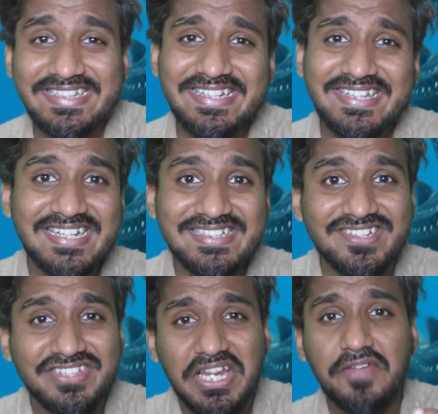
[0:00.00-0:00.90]
These are
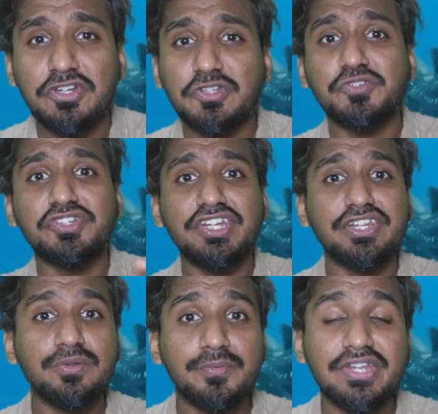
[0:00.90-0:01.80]
just
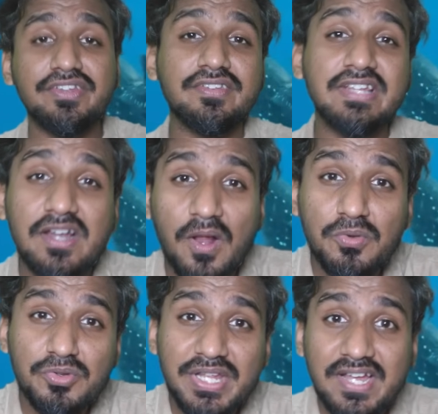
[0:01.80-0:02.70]
evolutionary souvenirs. Then
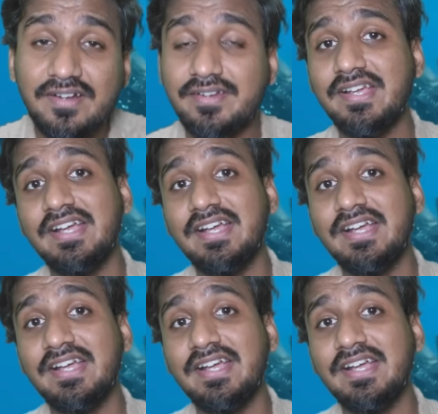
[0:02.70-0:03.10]
how do they hunt?